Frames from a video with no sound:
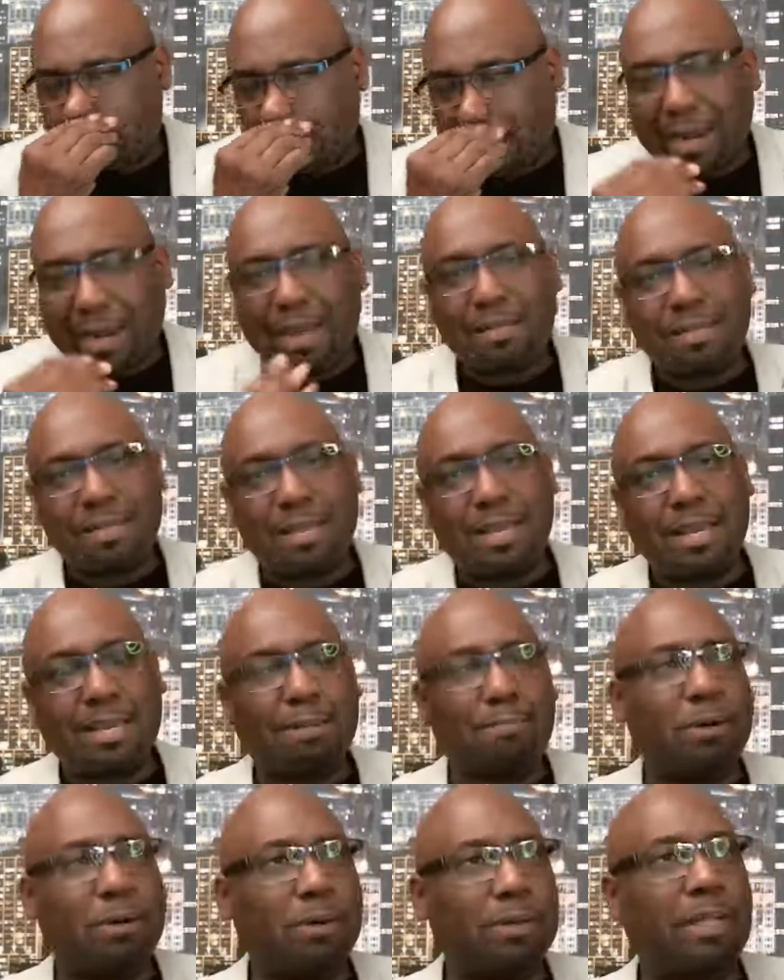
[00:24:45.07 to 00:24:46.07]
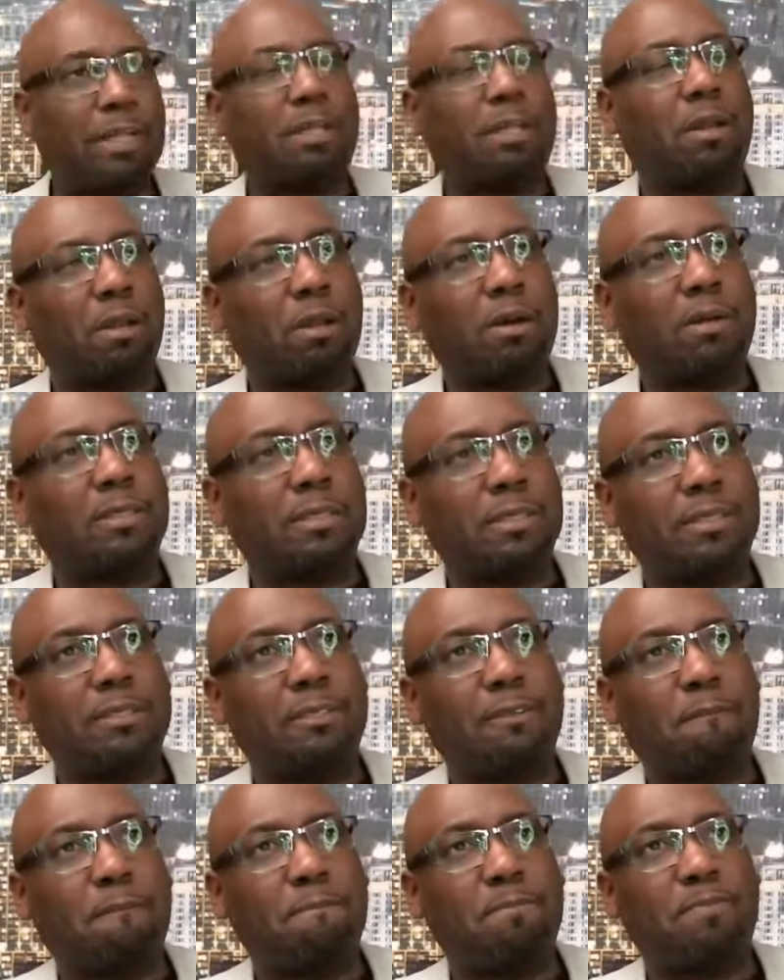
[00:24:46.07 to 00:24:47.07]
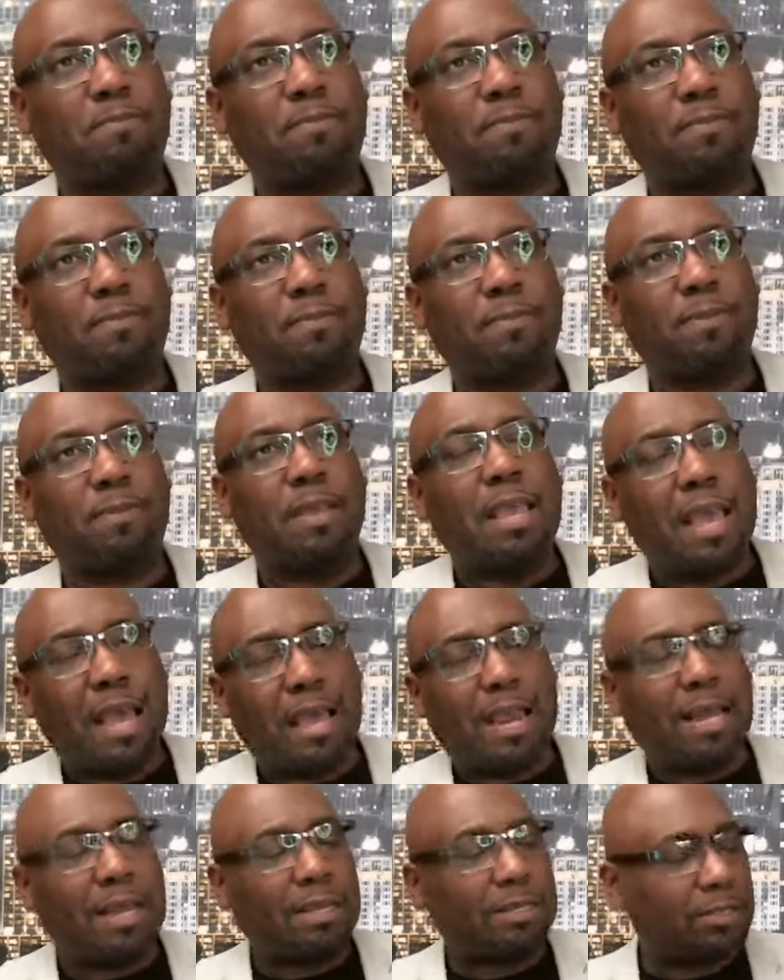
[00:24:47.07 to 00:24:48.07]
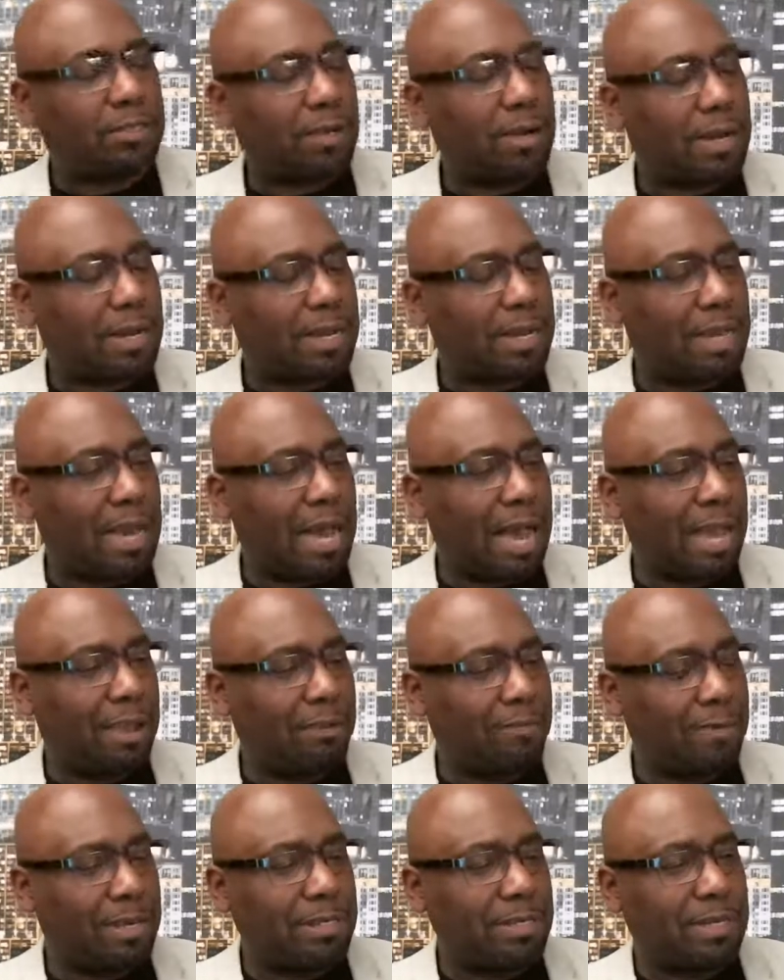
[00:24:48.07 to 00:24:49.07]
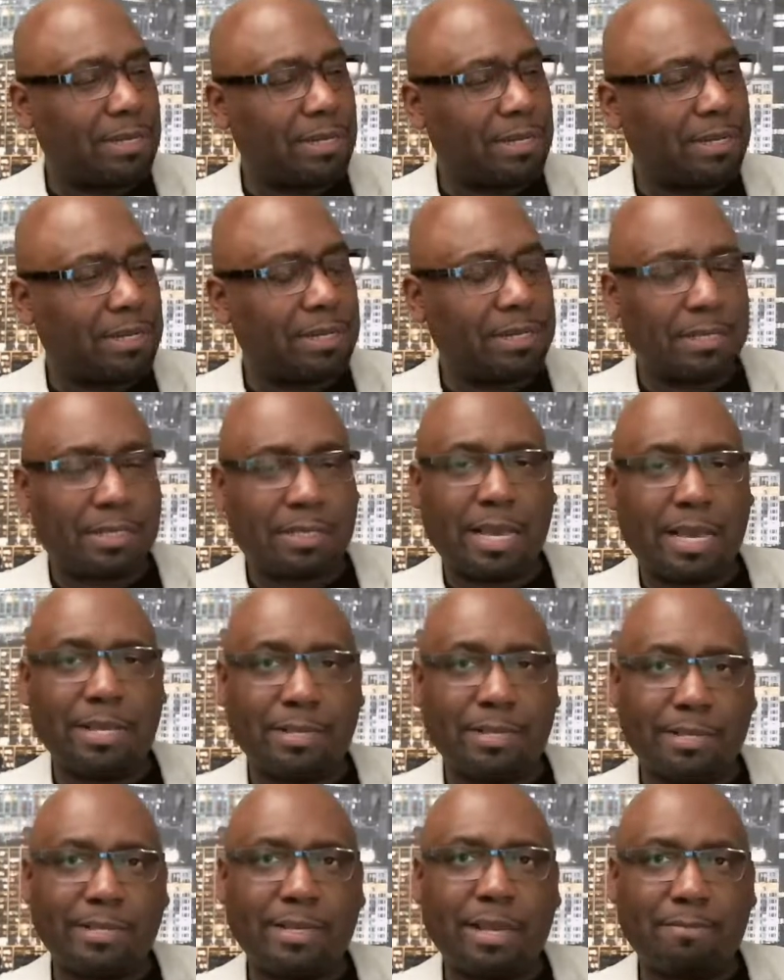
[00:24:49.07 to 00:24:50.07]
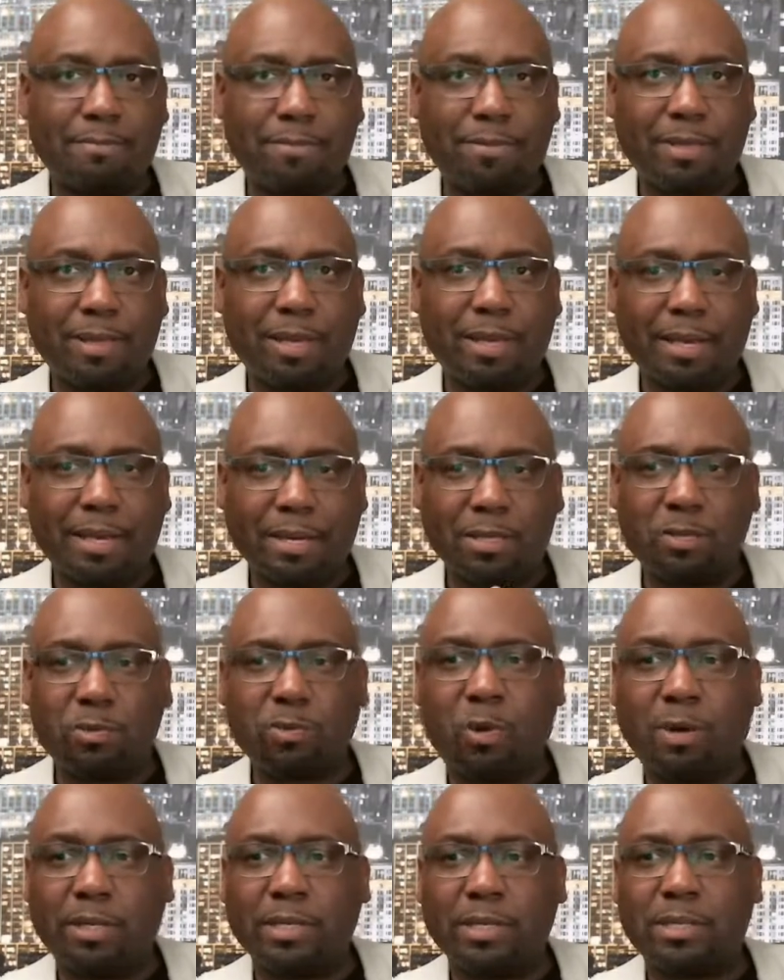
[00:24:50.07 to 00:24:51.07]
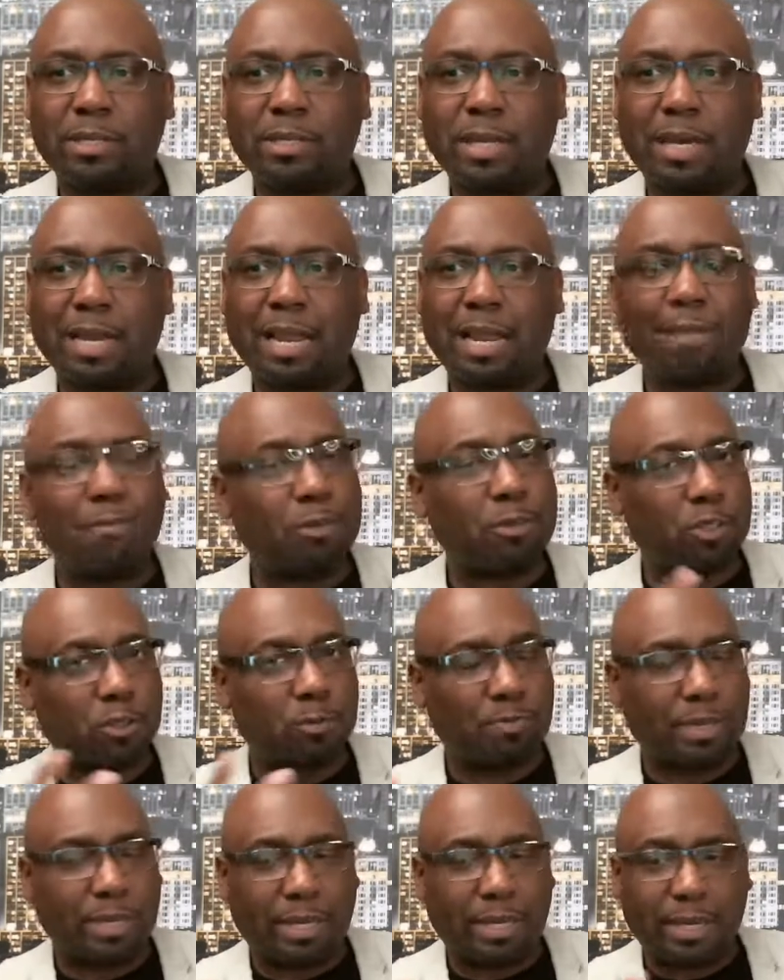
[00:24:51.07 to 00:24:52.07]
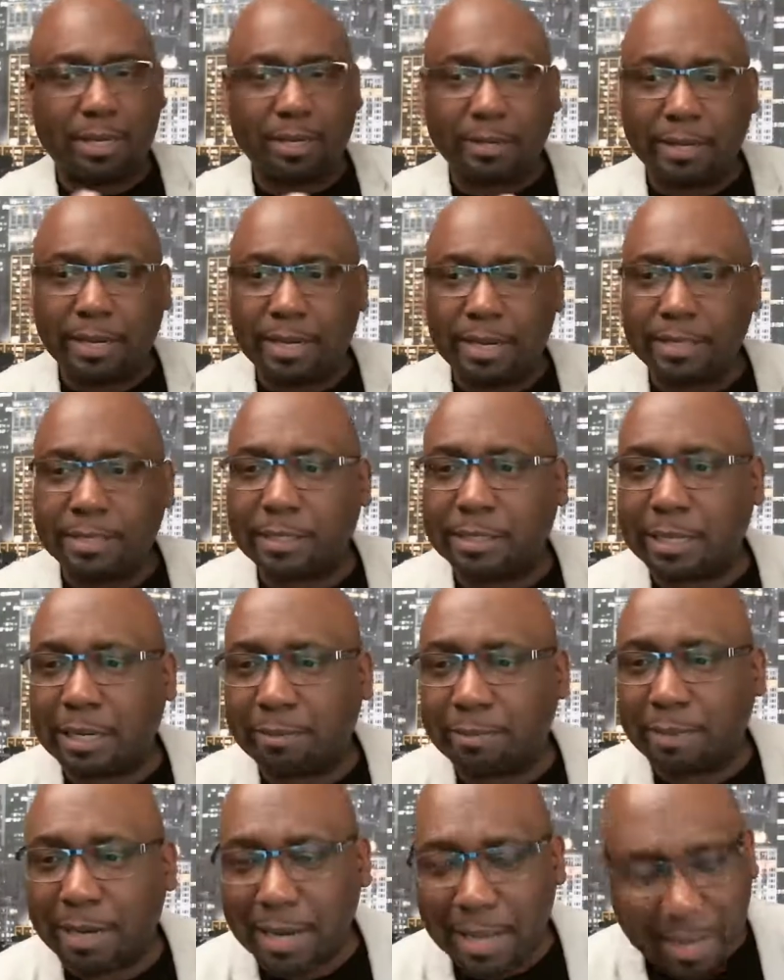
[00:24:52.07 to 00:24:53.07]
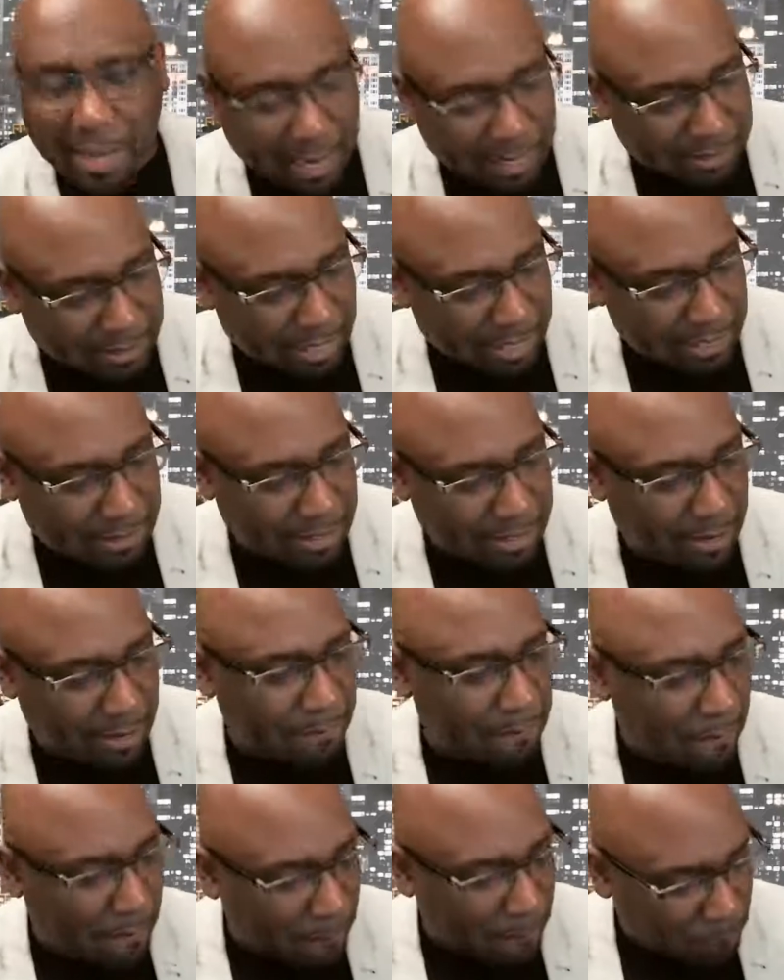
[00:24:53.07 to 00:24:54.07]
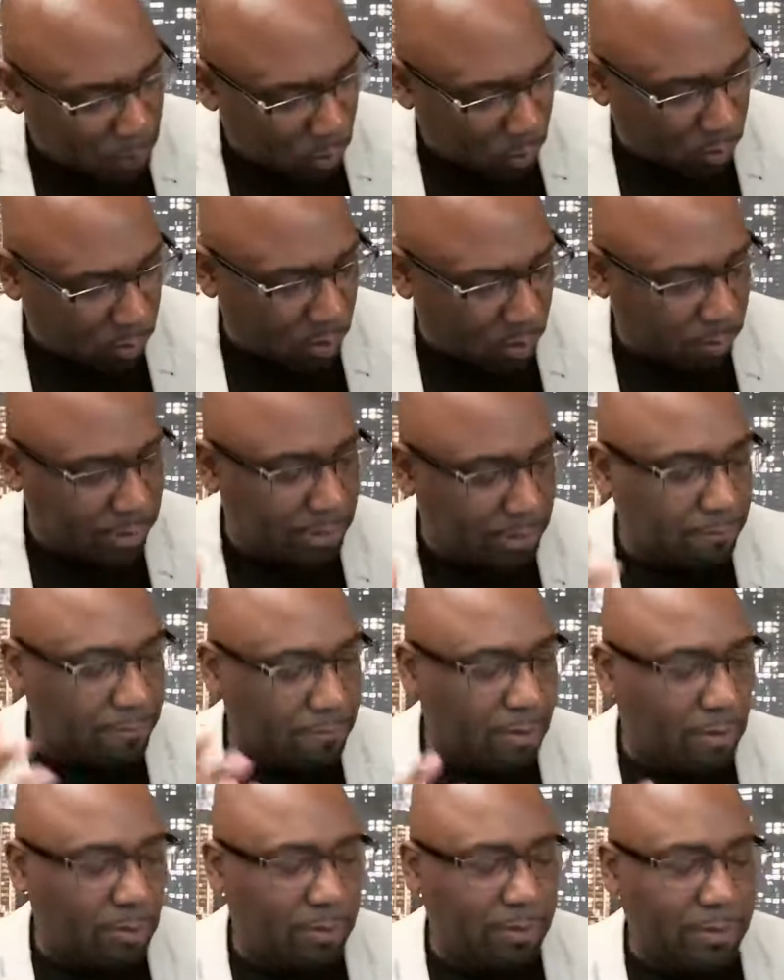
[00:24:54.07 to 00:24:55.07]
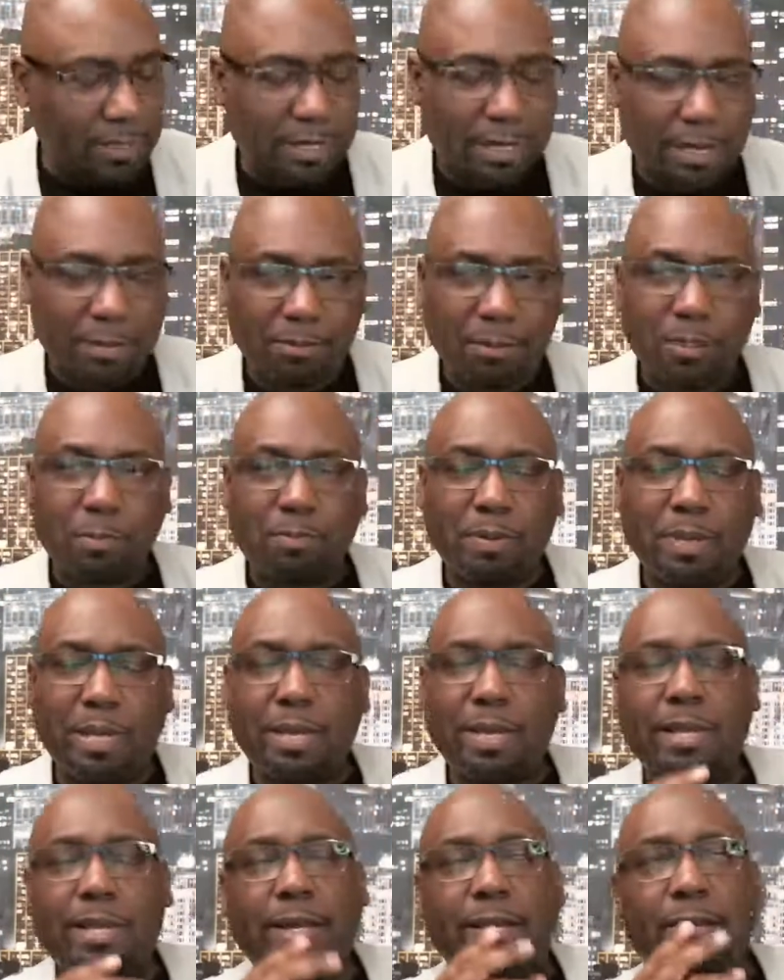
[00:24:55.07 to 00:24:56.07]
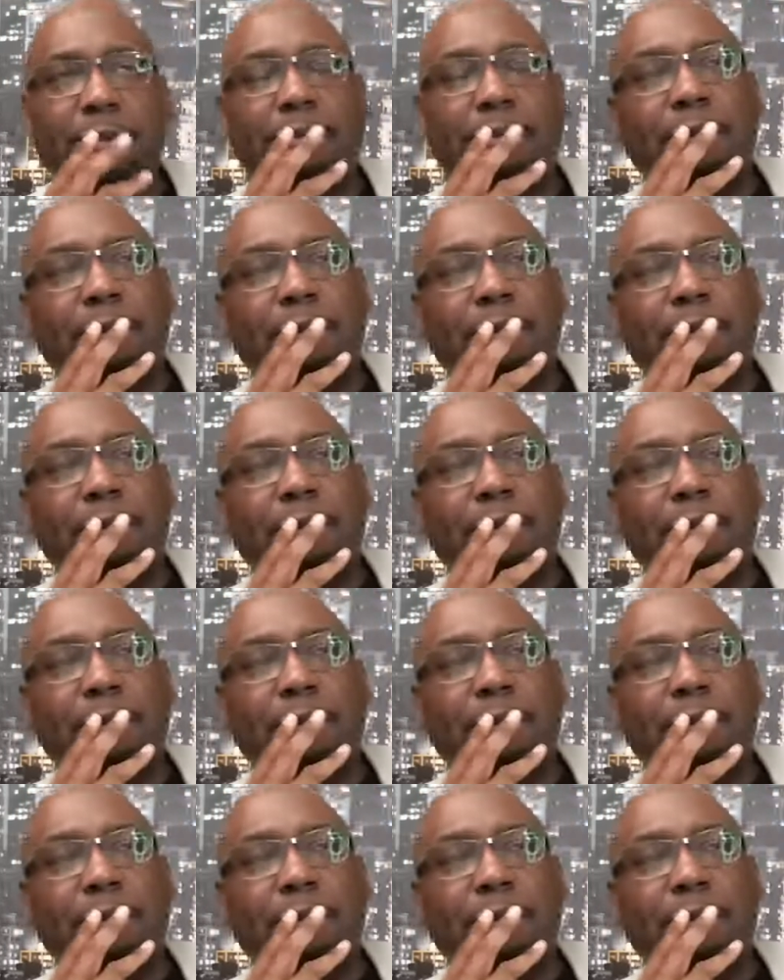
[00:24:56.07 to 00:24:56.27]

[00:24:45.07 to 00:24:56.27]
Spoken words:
And I think about that a lot. And I saw a guy recently saying something, and this is what he said. I'm just speaking here, ladies and gentlemen. As I said, don't go with the flow, just speaking here.